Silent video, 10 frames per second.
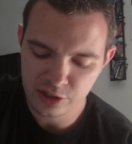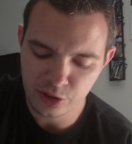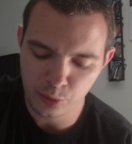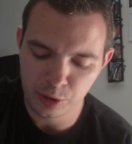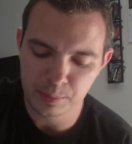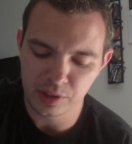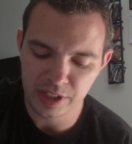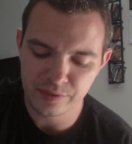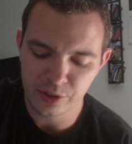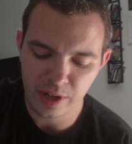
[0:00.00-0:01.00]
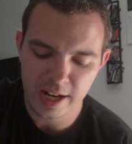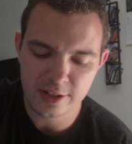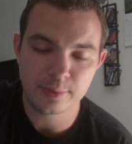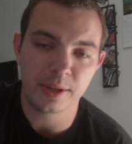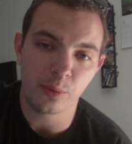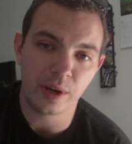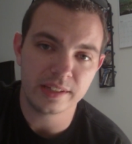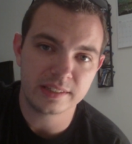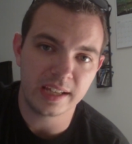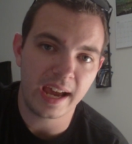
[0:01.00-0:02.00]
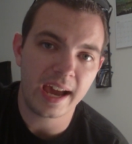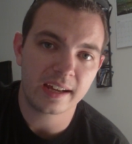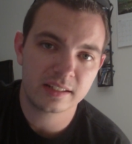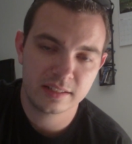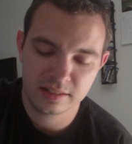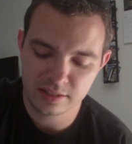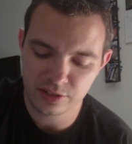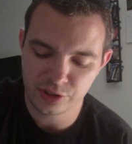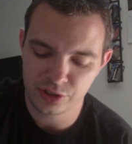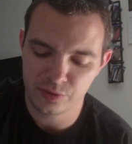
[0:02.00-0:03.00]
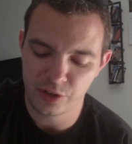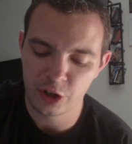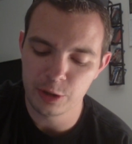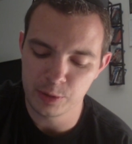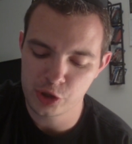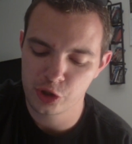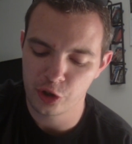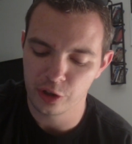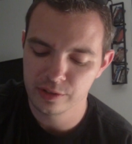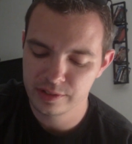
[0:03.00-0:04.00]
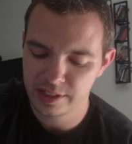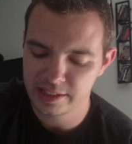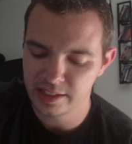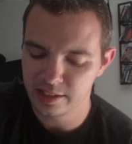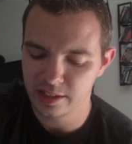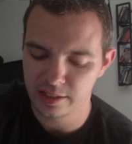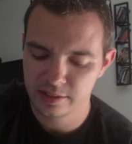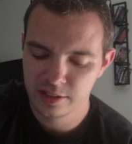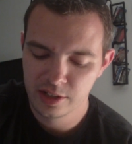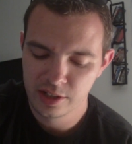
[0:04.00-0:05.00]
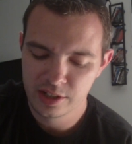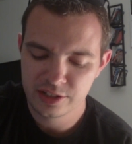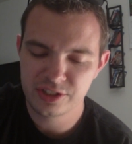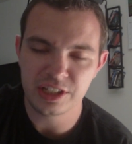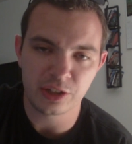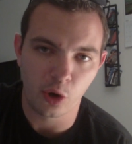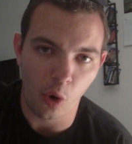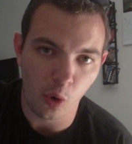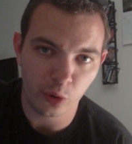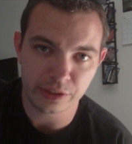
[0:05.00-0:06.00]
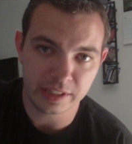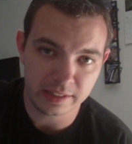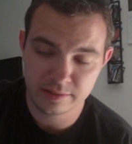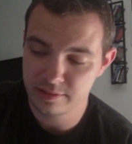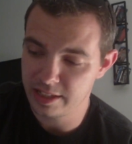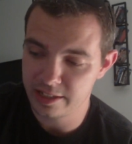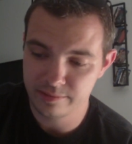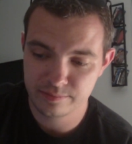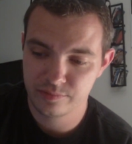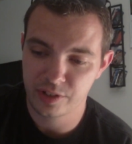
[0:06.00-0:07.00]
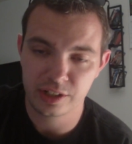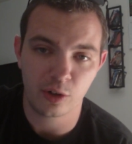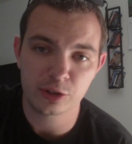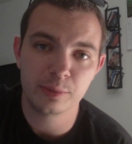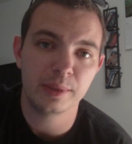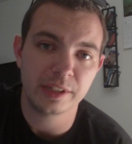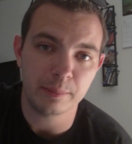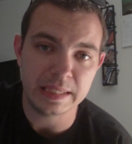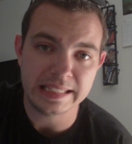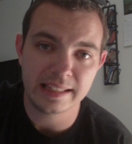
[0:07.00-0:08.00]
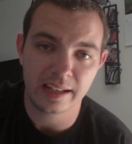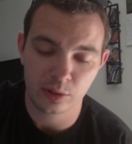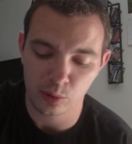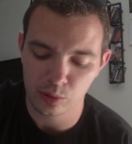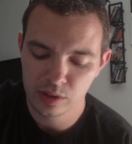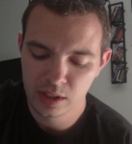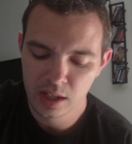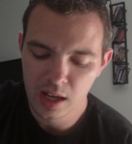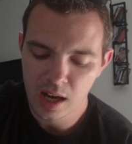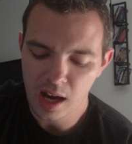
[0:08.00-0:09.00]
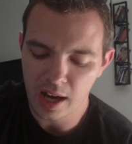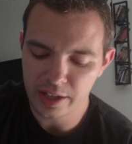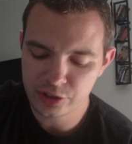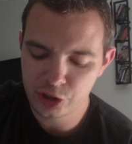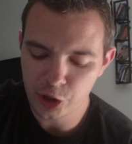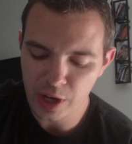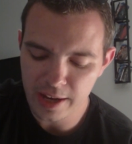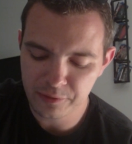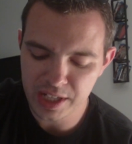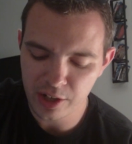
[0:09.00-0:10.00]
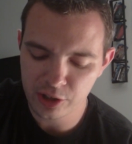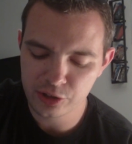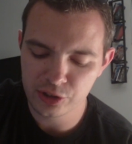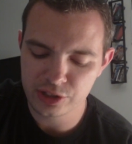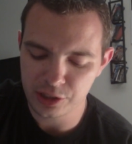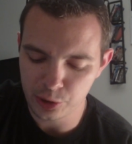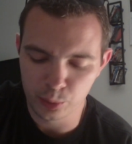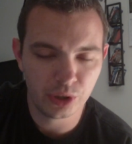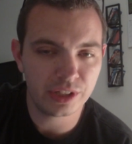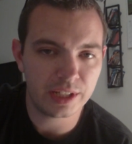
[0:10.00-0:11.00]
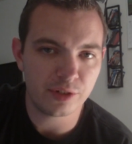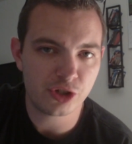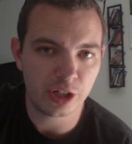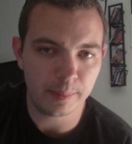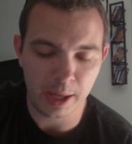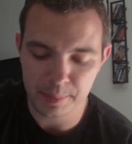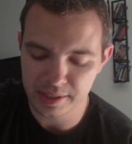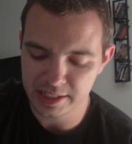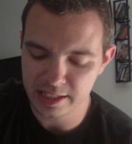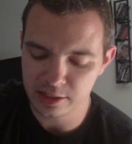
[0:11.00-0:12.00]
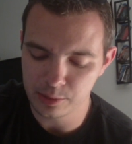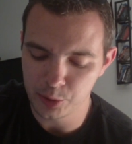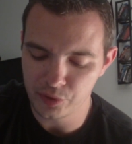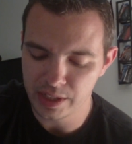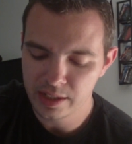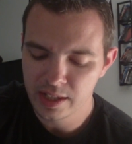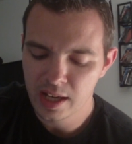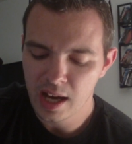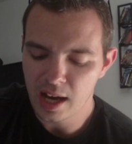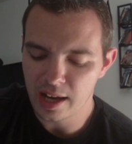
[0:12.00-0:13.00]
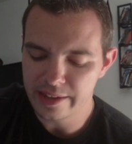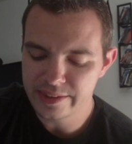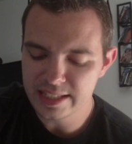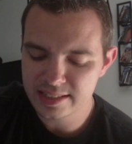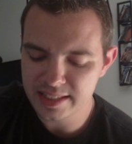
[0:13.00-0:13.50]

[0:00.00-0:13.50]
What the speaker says: you wouldn't believe their age by the way that they act. They're just very mature and see the goal, and they fucking ultimately meet that goal. So you have characters that you really give a shit about by the end of the movie. This